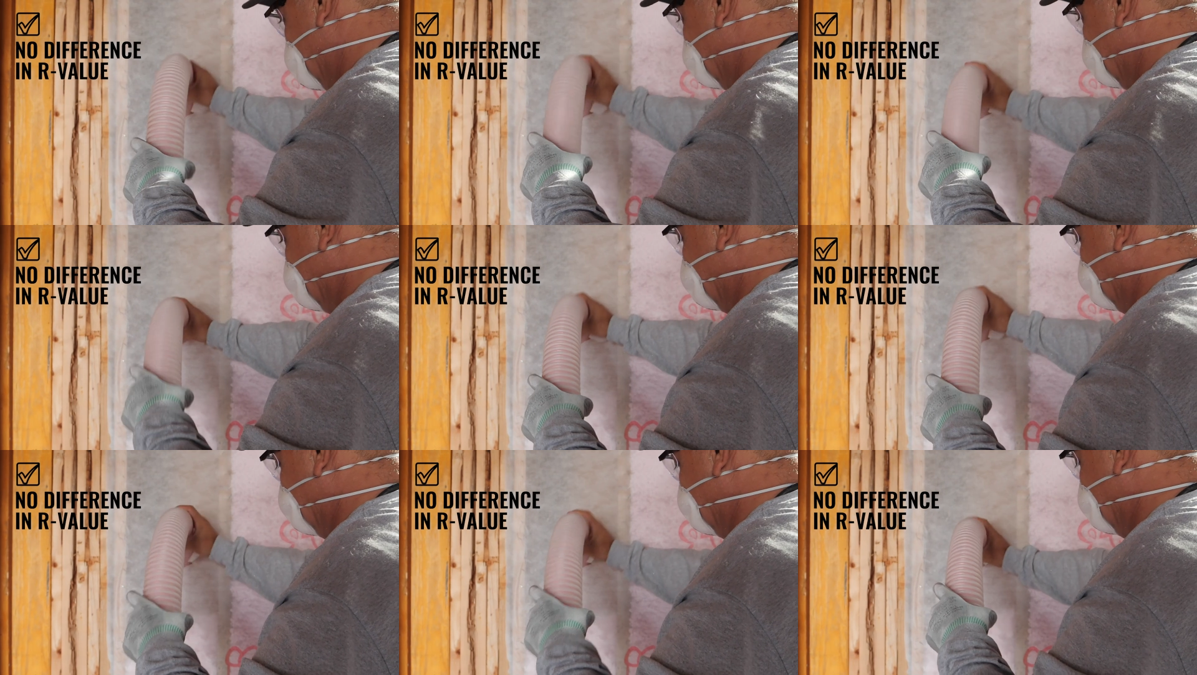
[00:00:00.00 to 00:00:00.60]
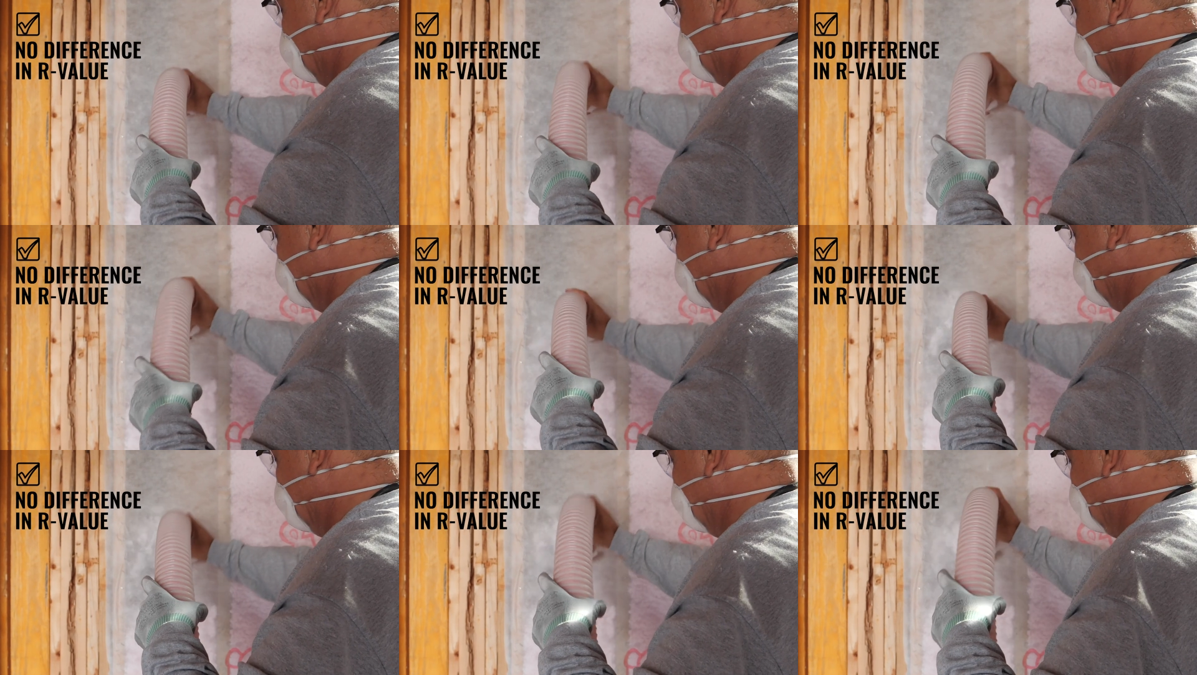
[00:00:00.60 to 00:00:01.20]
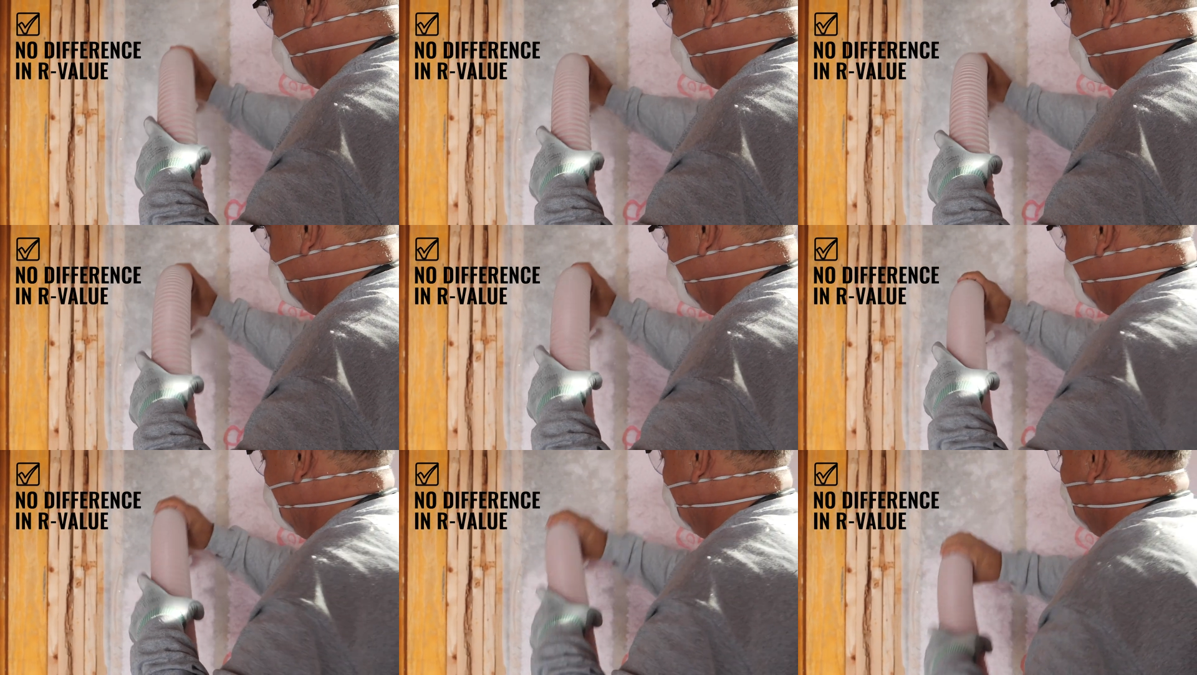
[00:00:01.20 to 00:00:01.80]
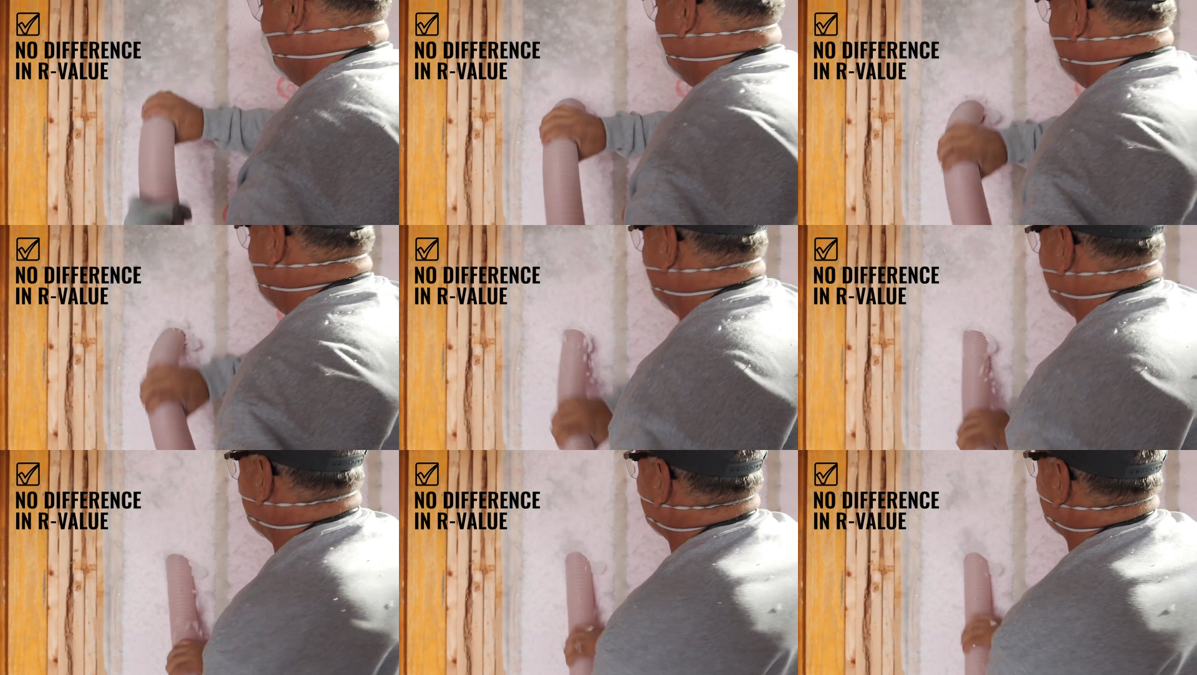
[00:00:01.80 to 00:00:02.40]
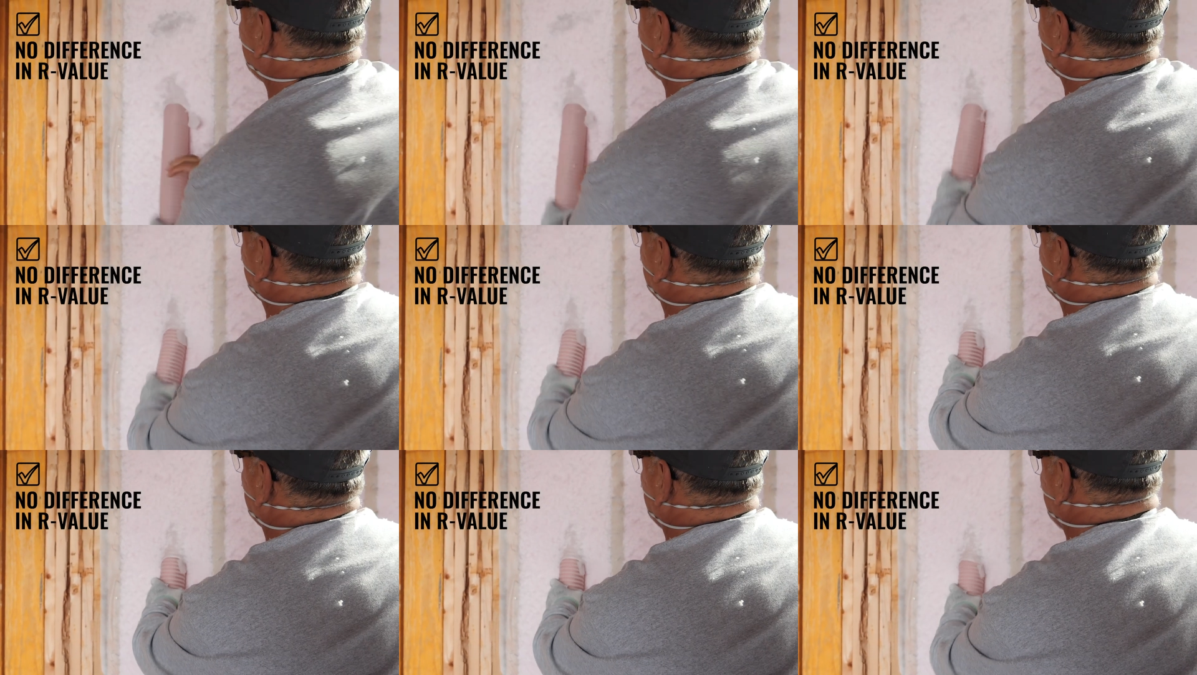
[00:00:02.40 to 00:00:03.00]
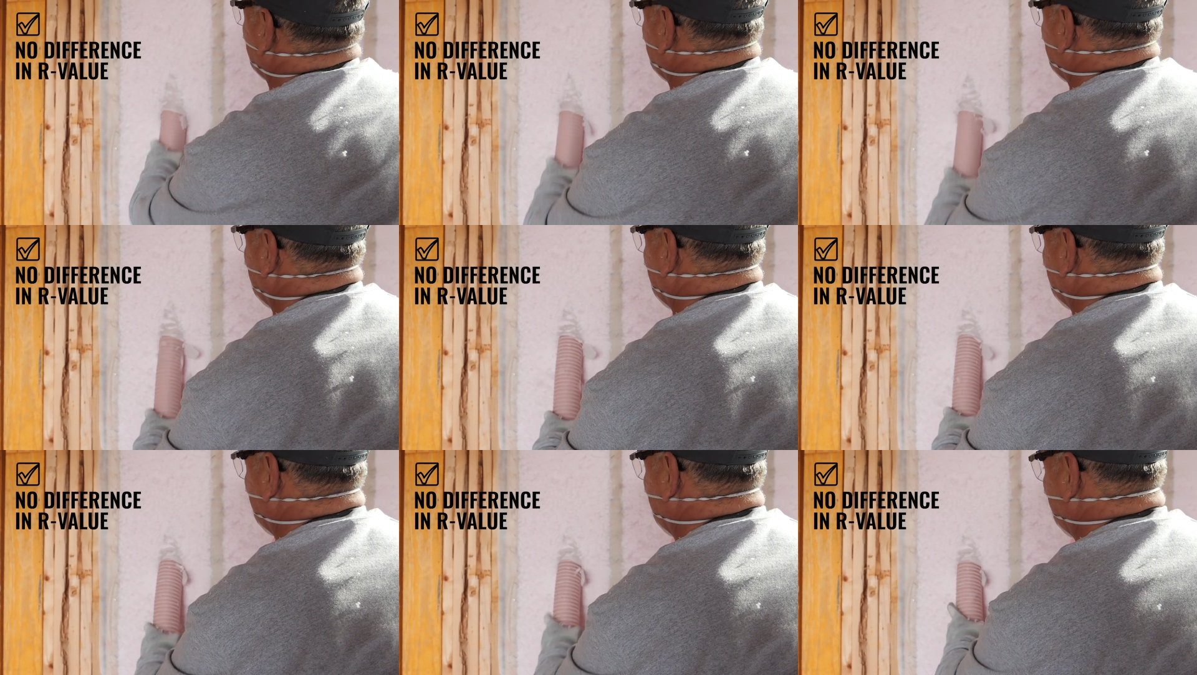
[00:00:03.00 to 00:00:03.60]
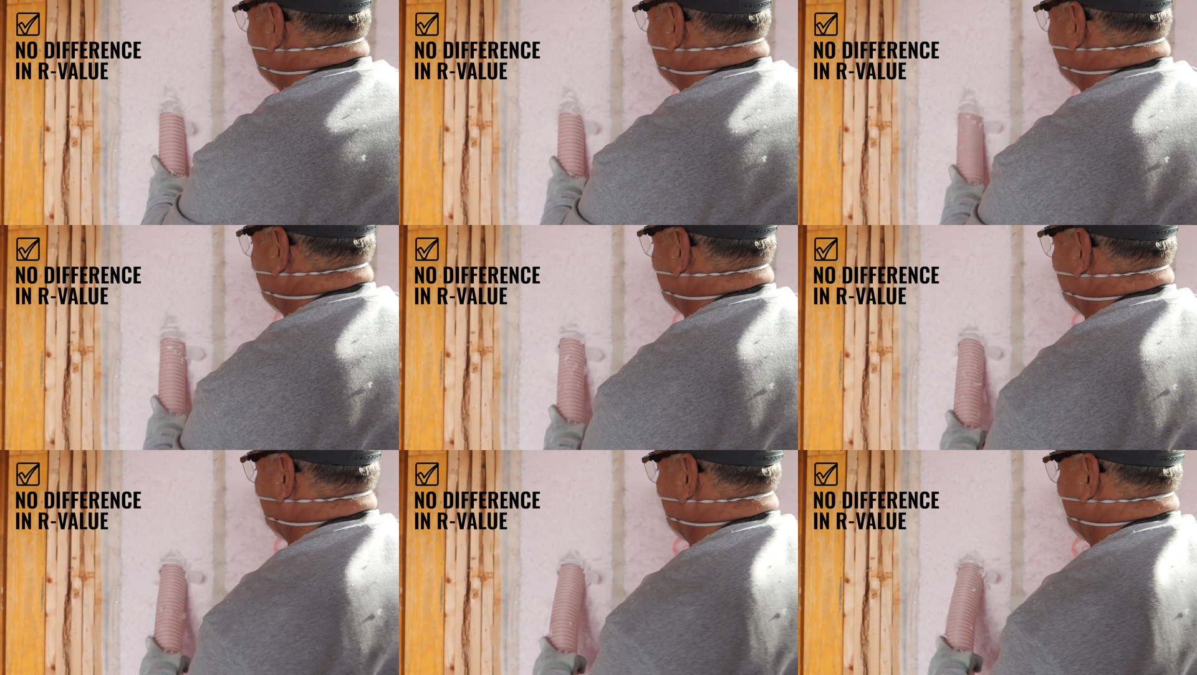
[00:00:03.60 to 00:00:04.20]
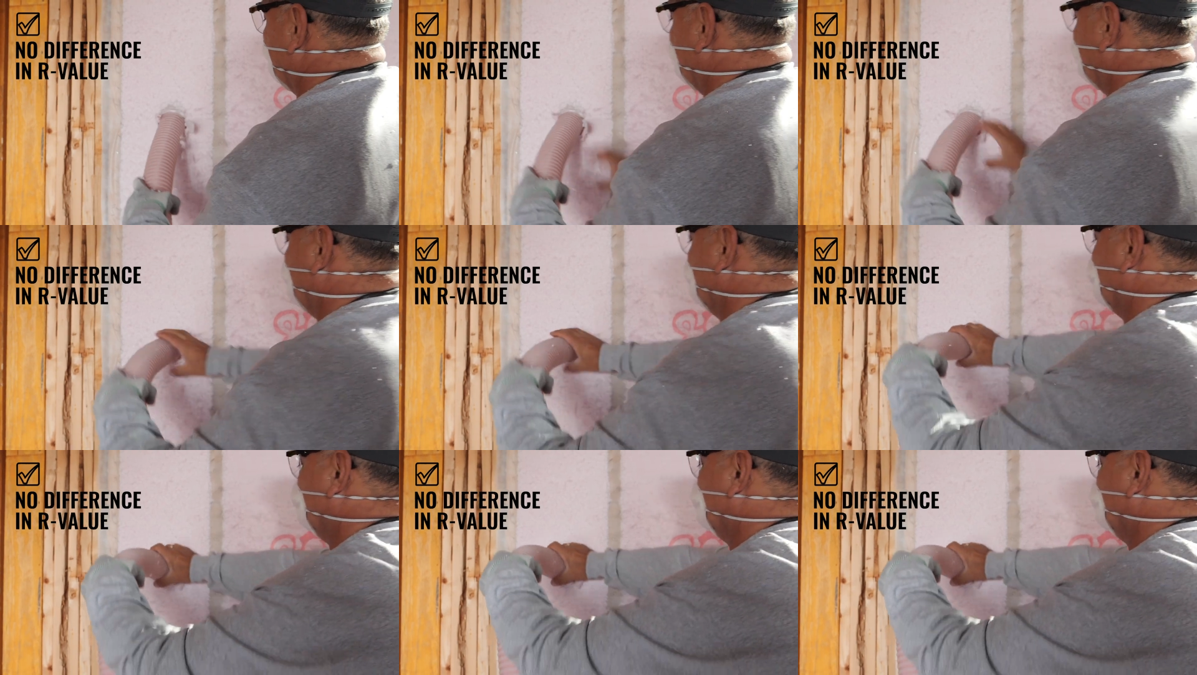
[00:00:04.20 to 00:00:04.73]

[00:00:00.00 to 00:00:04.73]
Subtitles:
[unreadable: no face in view]